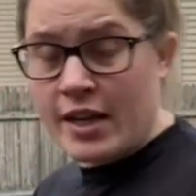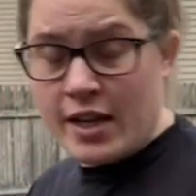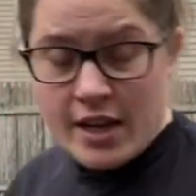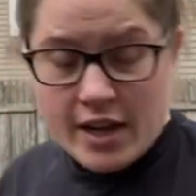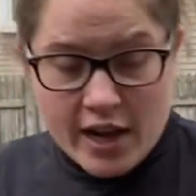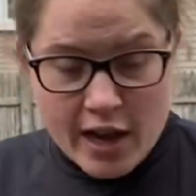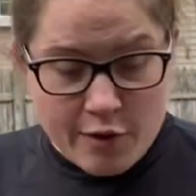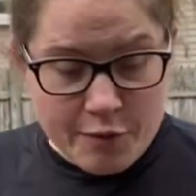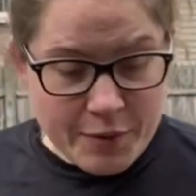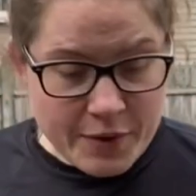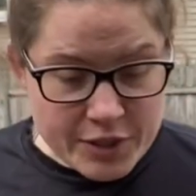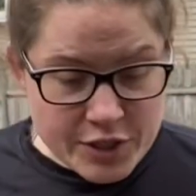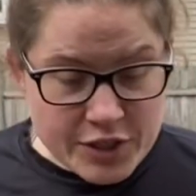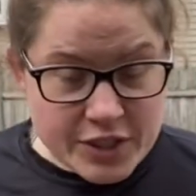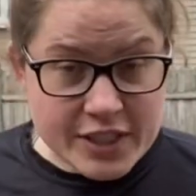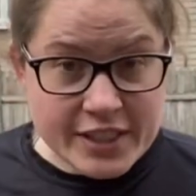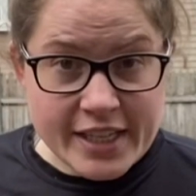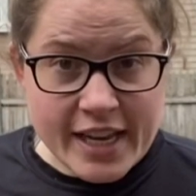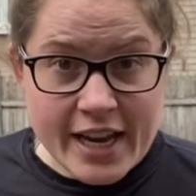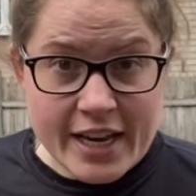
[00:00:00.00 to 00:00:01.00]
if we just
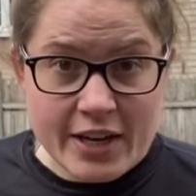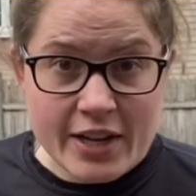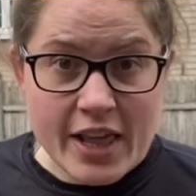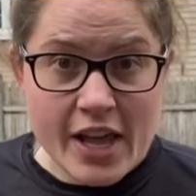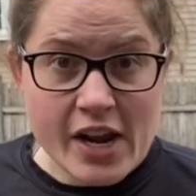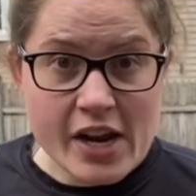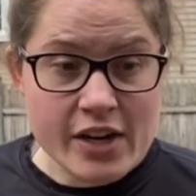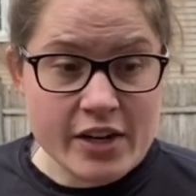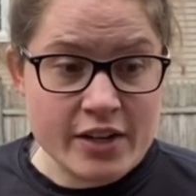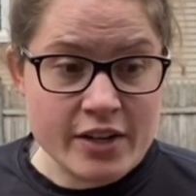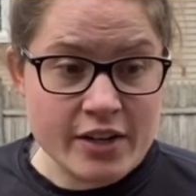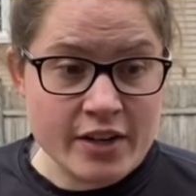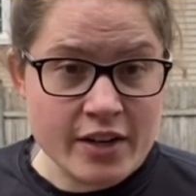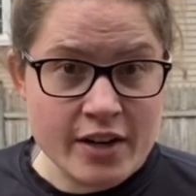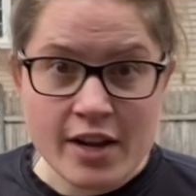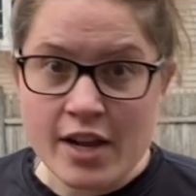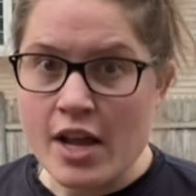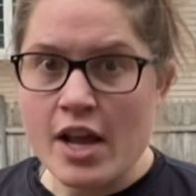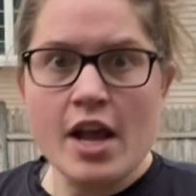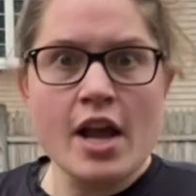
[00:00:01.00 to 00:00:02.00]
stand there,
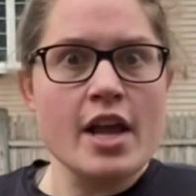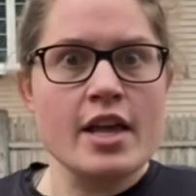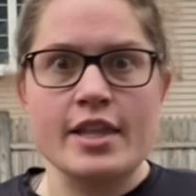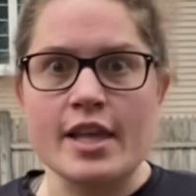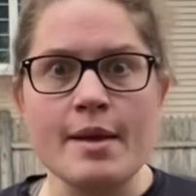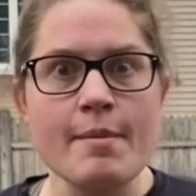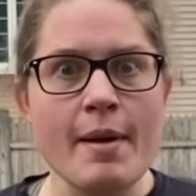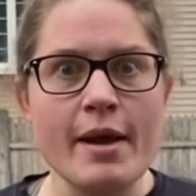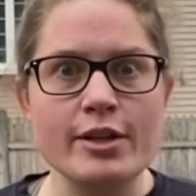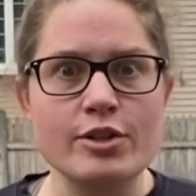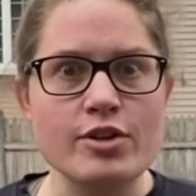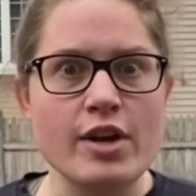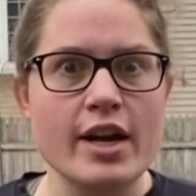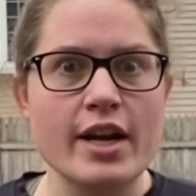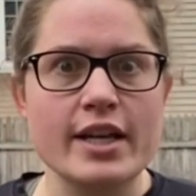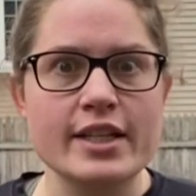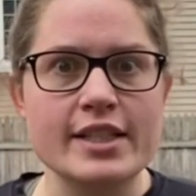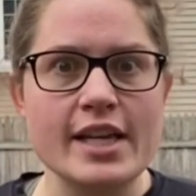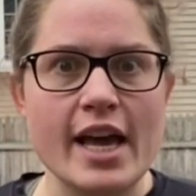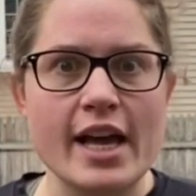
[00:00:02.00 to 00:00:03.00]
they might try to
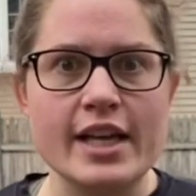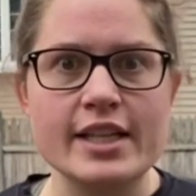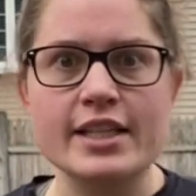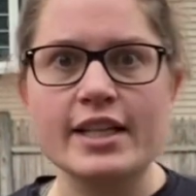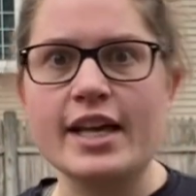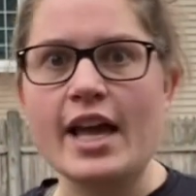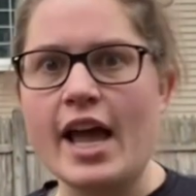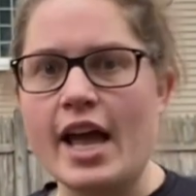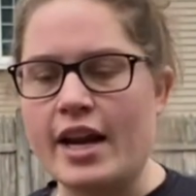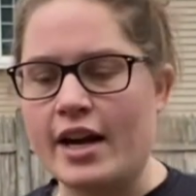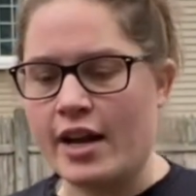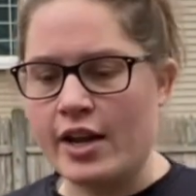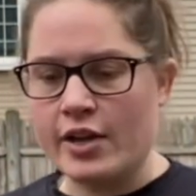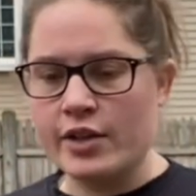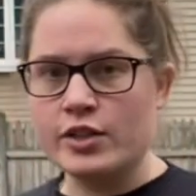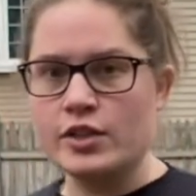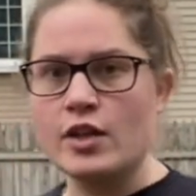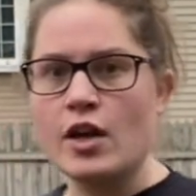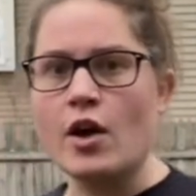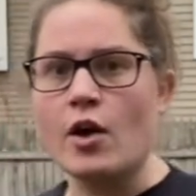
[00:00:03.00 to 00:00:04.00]
attack us again.
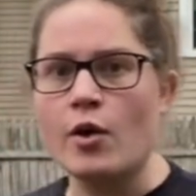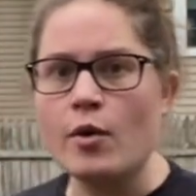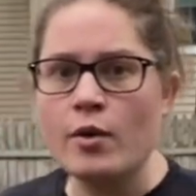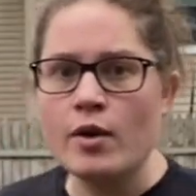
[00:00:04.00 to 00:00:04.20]
So